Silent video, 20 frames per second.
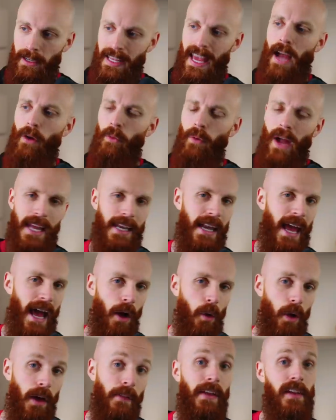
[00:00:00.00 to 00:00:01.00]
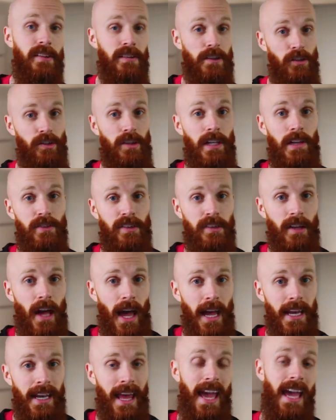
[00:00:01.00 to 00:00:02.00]
yeah, right now, unless the Chiefs
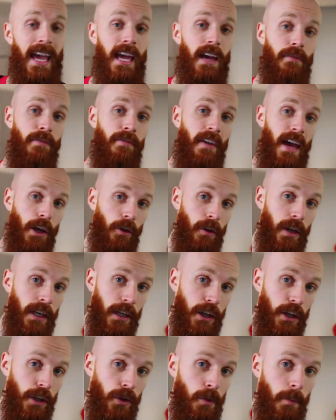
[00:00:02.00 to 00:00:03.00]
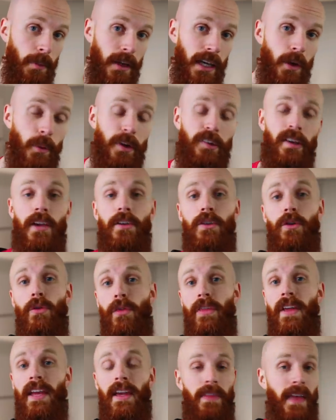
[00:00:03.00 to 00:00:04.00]
sign a veteran QB, which I do
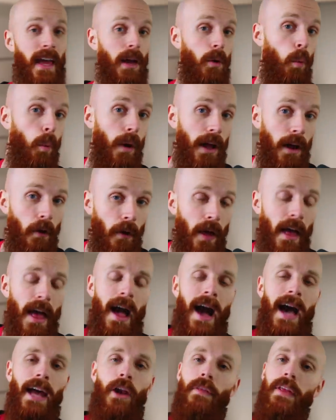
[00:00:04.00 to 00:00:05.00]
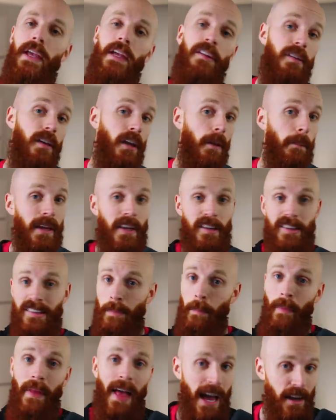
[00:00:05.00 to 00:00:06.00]
think they will, I don't think it's going to be a
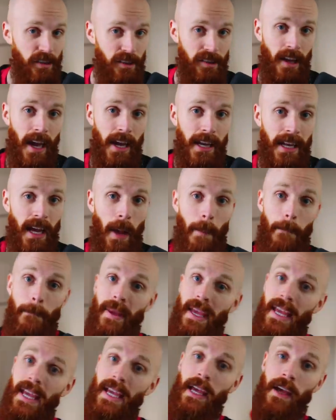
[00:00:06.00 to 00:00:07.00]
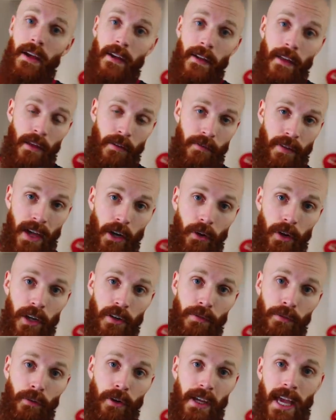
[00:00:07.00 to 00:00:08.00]
splash signing, a big
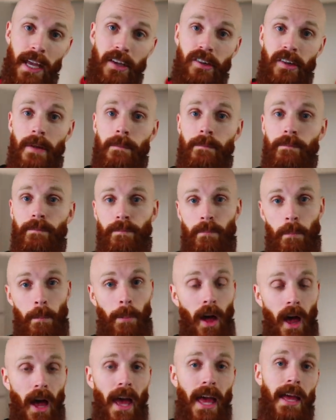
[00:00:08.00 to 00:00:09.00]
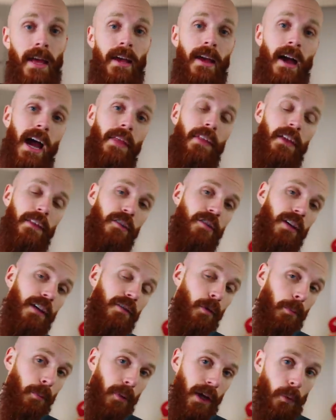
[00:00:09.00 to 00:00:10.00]
veteran free agent. But I think the
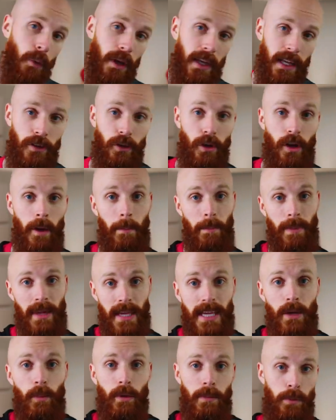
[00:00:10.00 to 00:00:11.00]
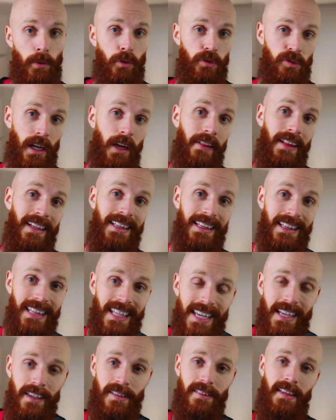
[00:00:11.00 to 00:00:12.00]
Chiefs will bring one in to compete with Buechele, at
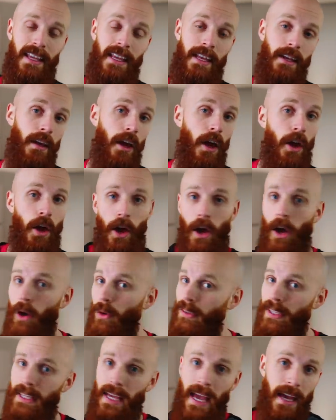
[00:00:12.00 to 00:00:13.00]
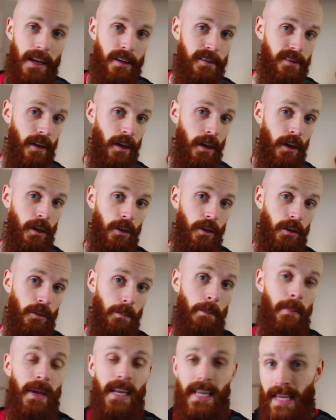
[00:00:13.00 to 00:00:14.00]
least in OTAs,
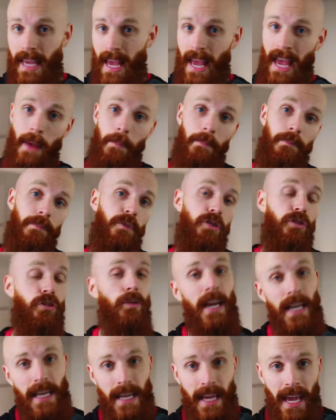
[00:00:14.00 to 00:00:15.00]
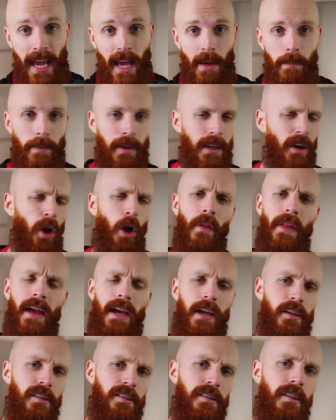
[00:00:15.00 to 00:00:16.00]
mini camp, training camp, and all that
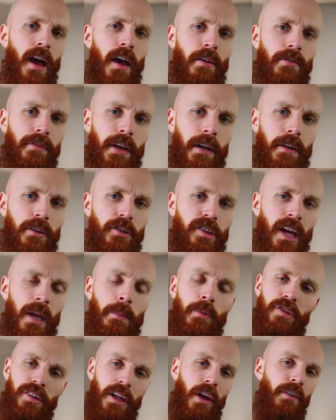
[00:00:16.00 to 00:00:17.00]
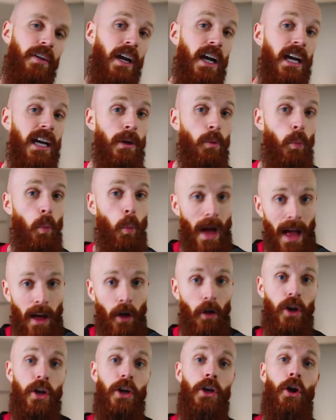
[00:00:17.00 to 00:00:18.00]
good stuff. And Shane Buechele very
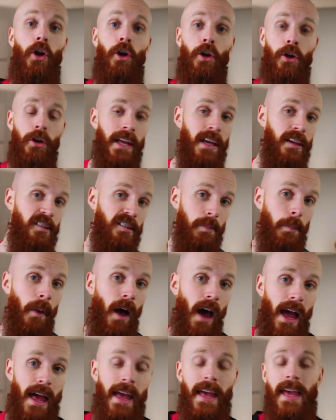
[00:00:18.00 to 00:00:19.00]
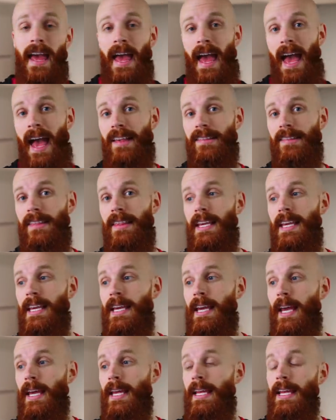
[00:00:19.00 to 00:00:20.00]
well could earn his spot as
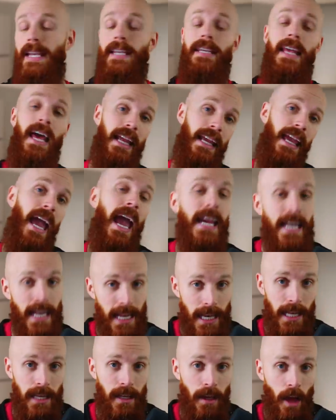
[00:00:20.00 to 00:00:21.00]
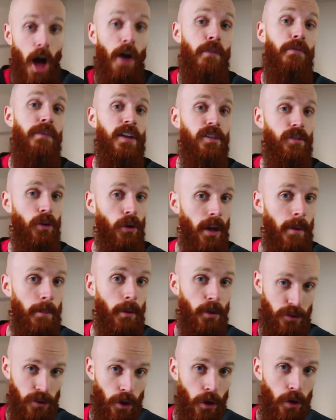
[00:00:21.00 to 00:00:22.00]
the dedicated official
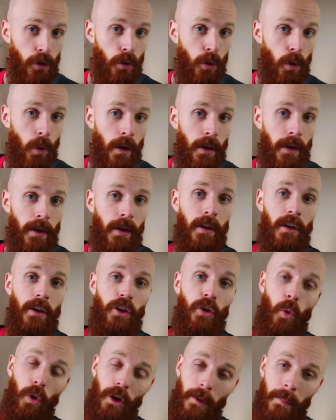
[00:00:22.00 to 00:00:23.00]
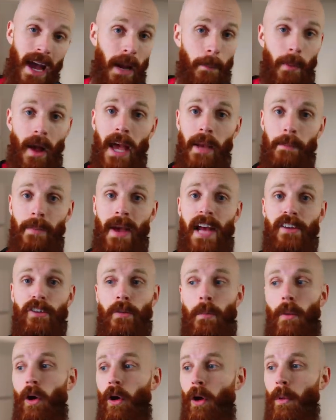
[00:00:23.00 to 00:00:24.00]
number two quarterback behind
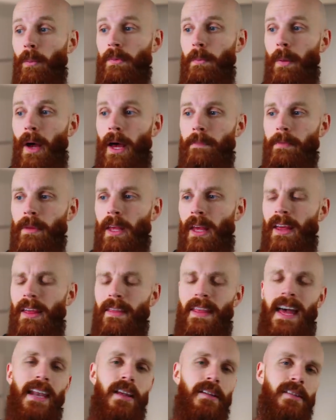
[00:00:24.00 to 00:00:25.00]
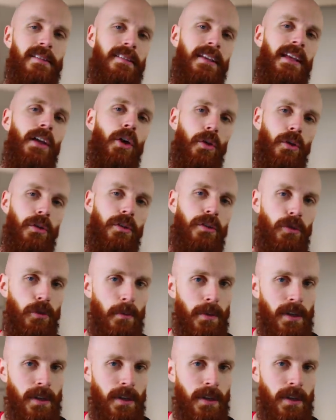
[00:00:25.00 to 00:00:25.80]
Patrick Mahomes. But that is still to